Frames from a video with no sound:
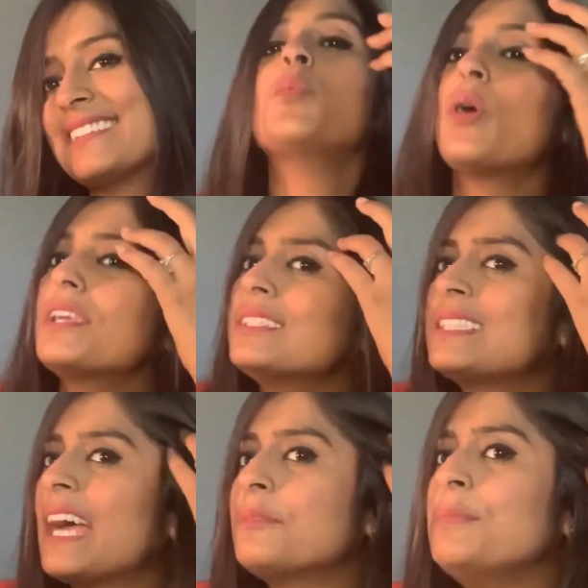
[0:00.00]
What does
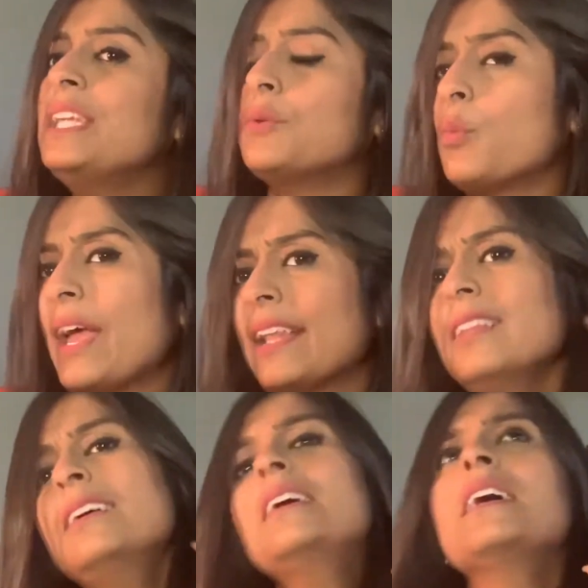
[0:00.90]
that mean?
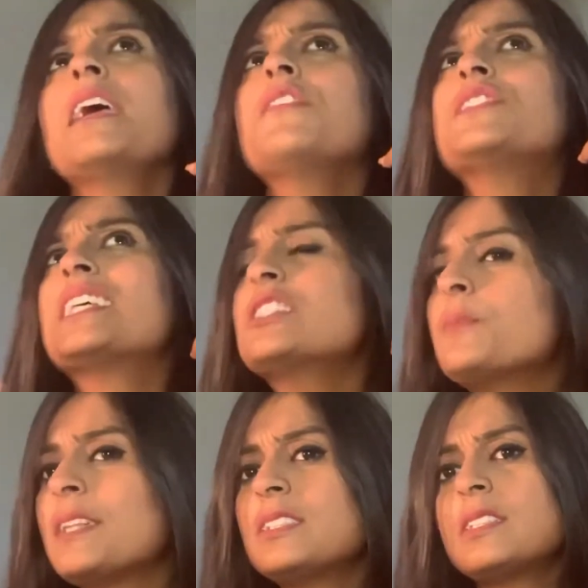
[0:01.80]
Well, if 6
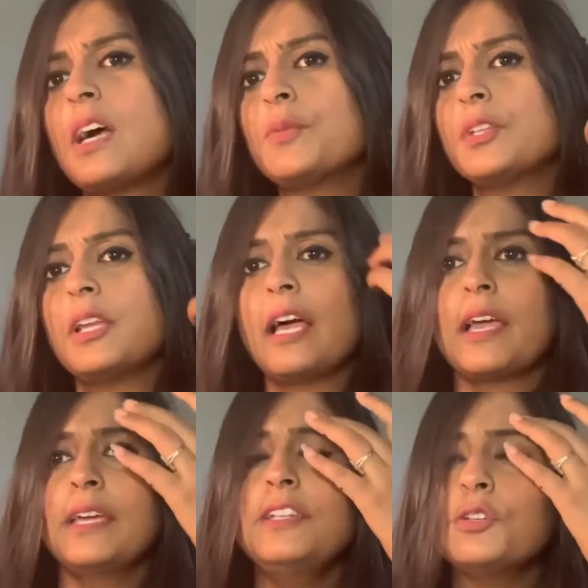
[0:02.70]
months down the
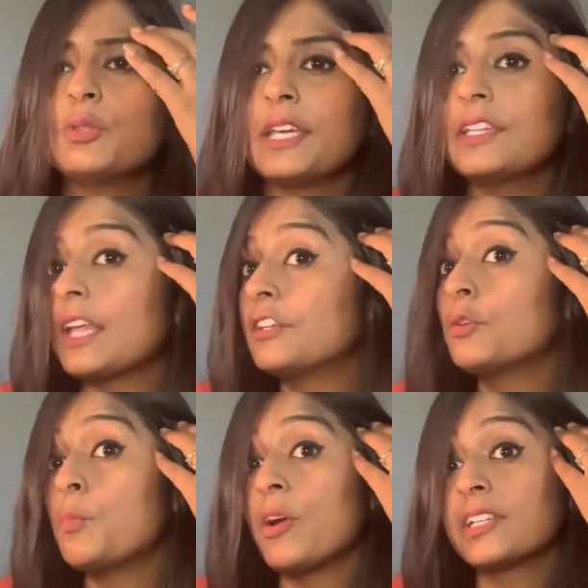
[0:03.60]
line you think that
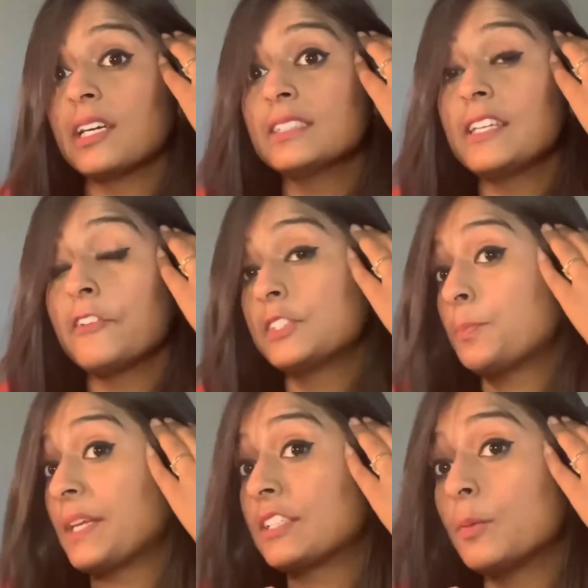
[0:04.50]
your podcast has
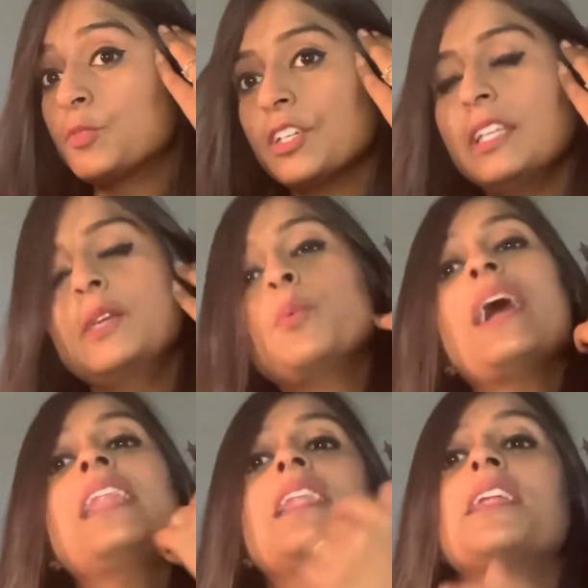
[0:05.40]
picked up really
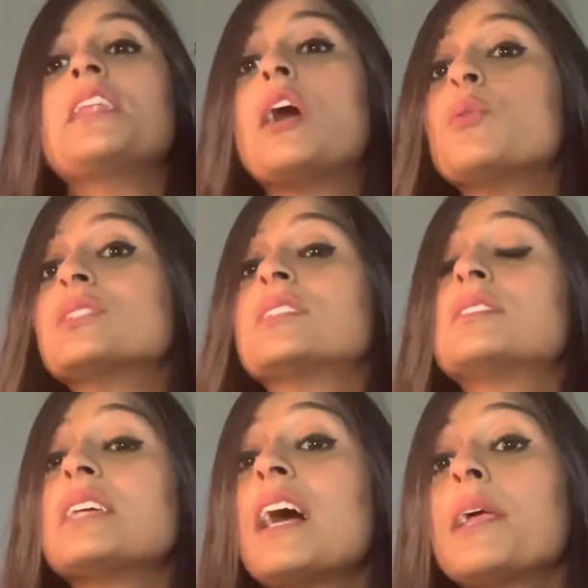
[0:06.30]
well and now is the
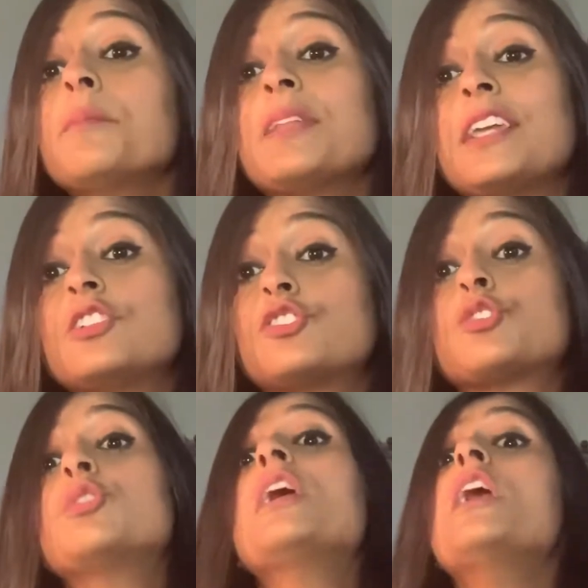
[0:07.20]
time that it
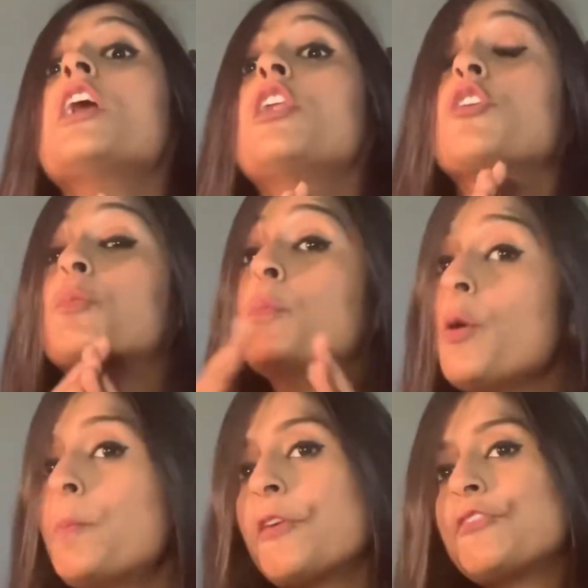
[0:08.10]
should look
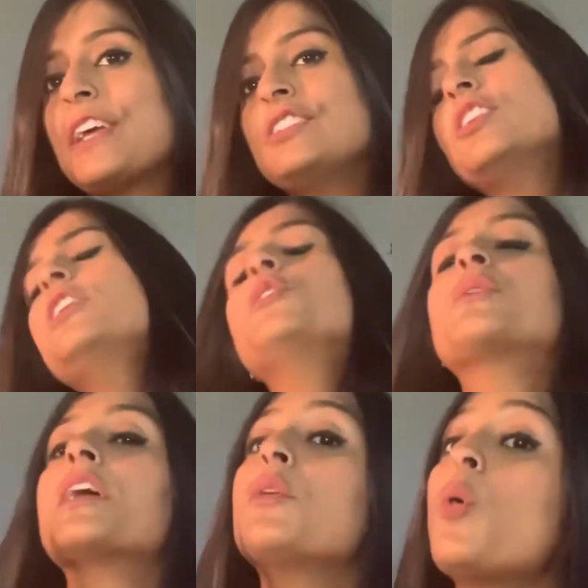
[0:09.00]
more professional, you
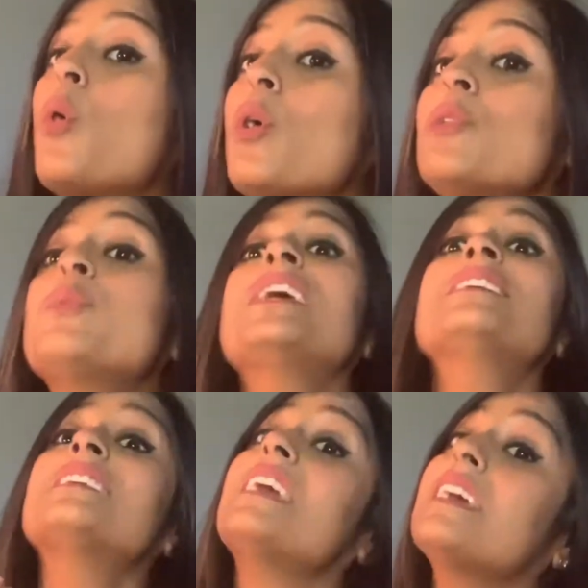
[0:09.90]
can
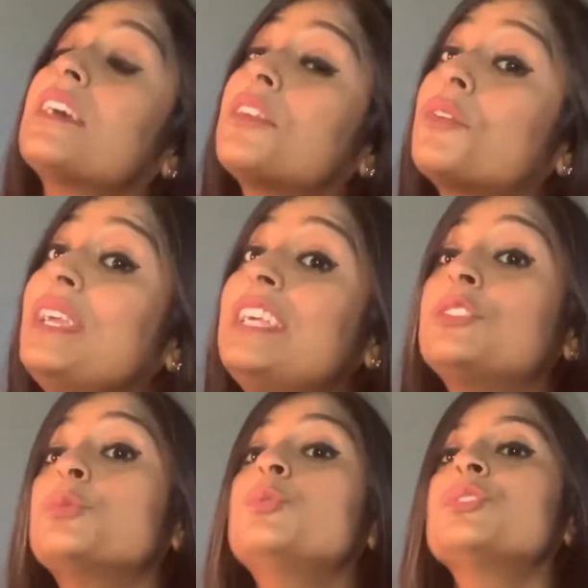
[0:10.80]
always
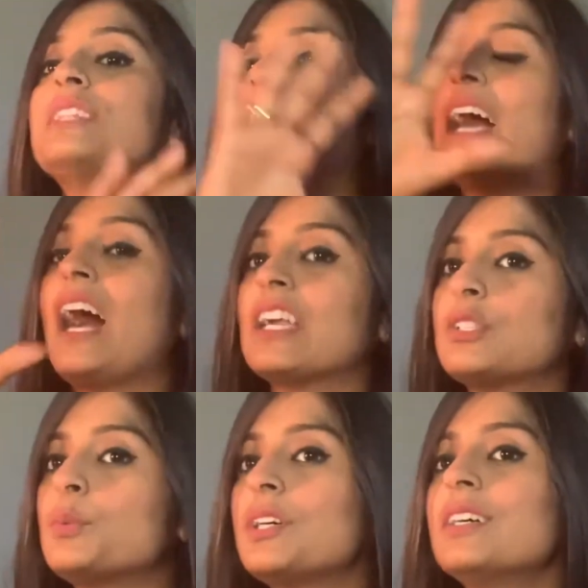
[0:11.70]
redo the
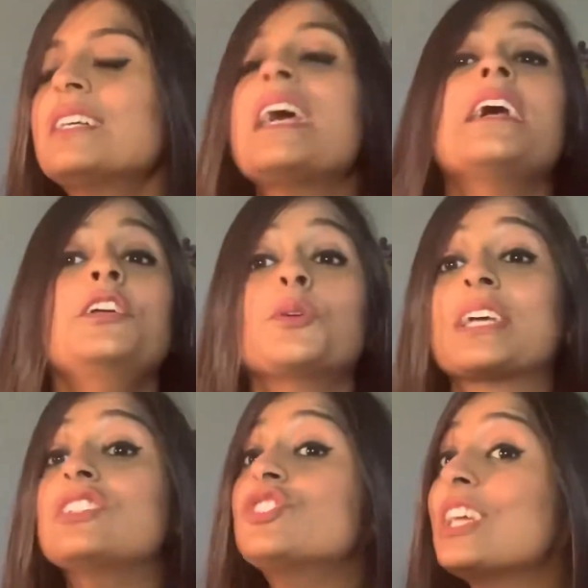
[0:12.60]
artwork, you
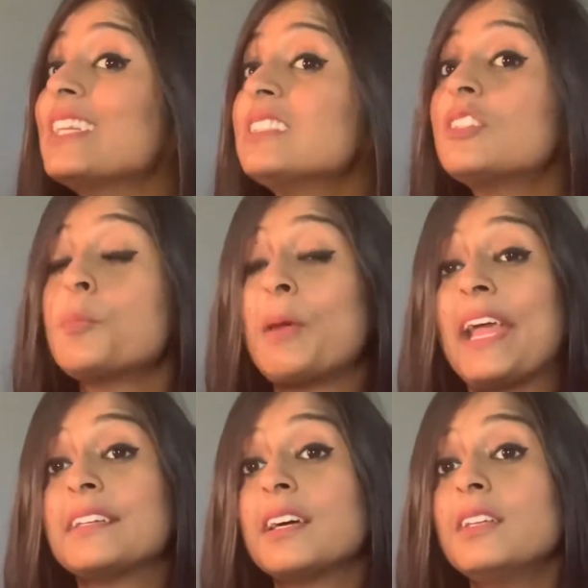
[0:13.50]
can change the
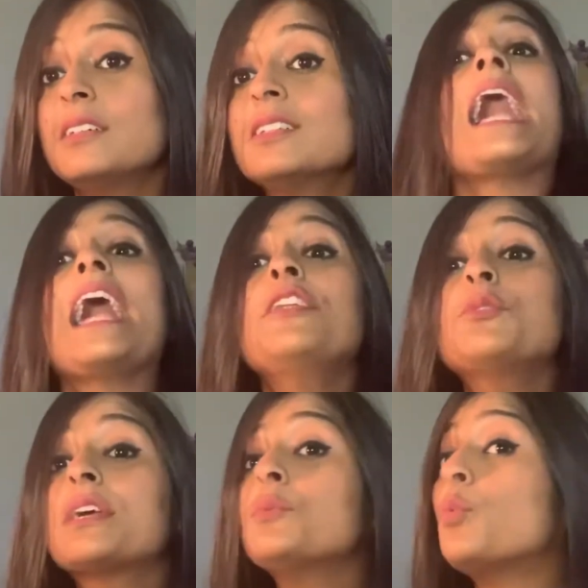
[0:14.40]
brand color, and you
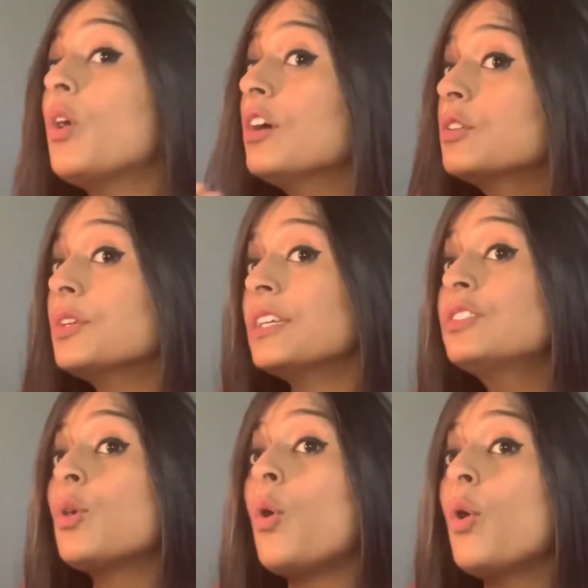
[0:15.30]
can work on
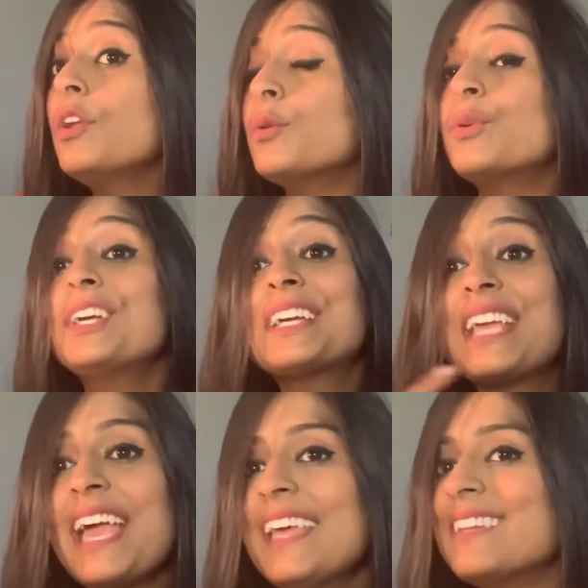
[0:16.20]
it all over
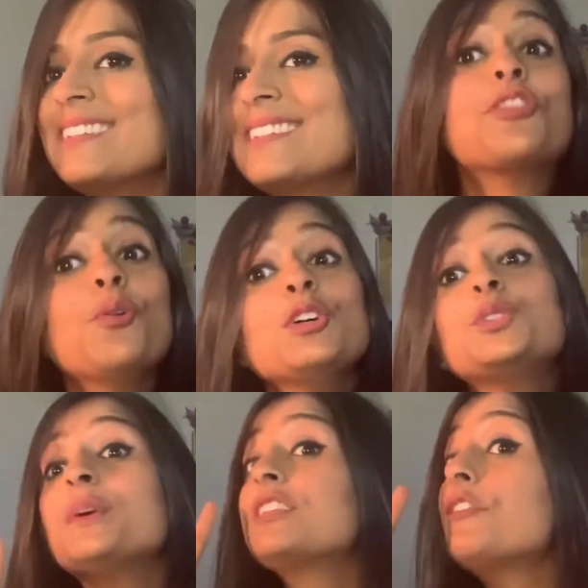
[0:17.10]
again. Those
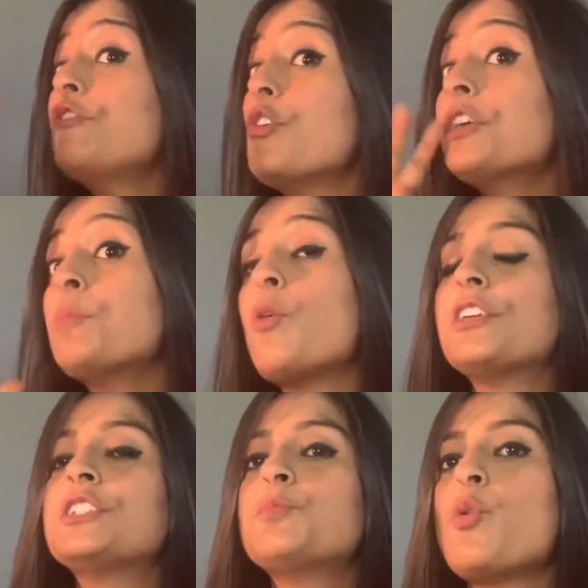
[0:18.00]
were the 4
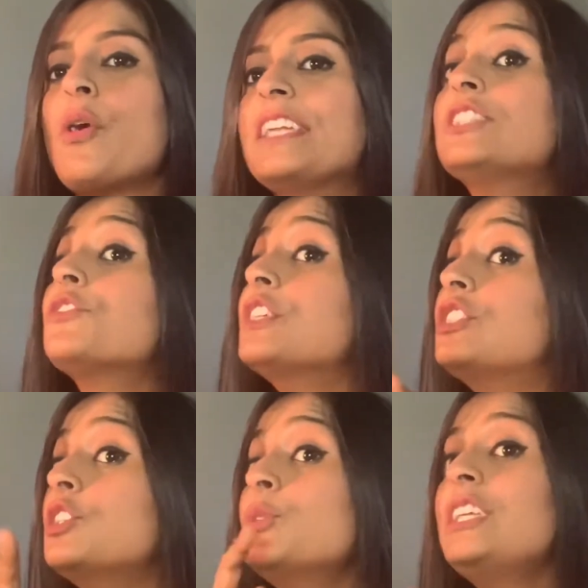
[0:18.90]
important points
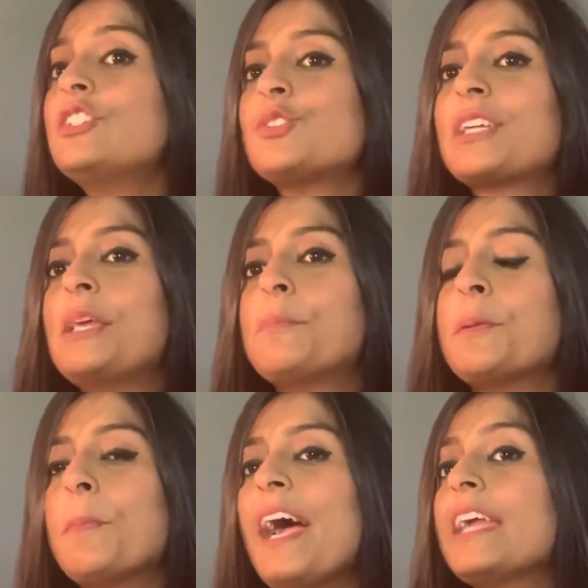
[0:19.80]
which you need to keep
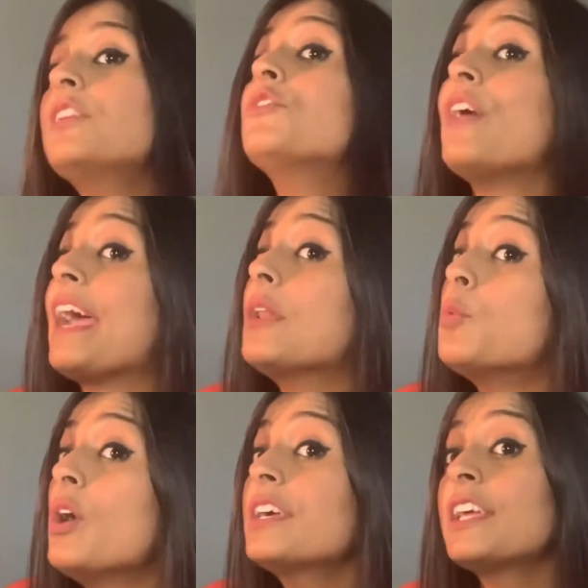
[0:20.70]
in mind while
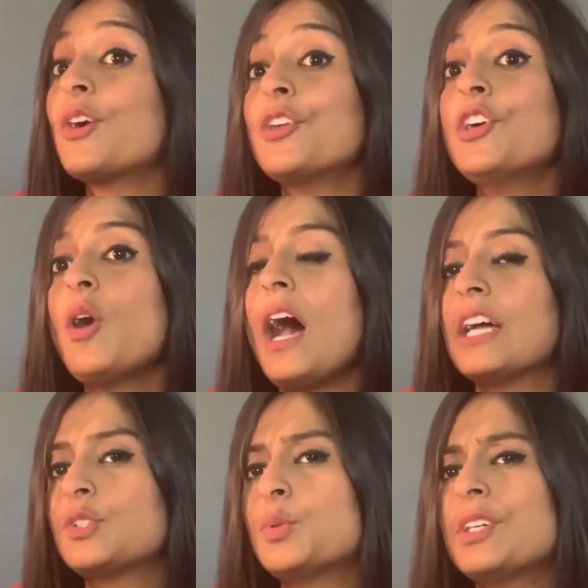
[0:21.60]
working on your
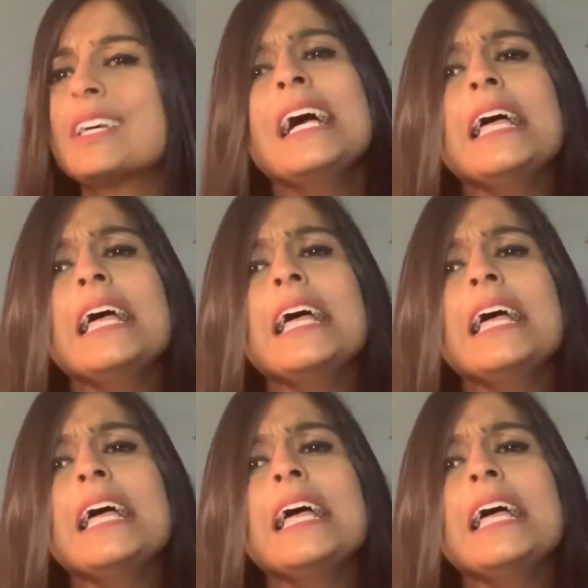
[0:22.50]
artwork.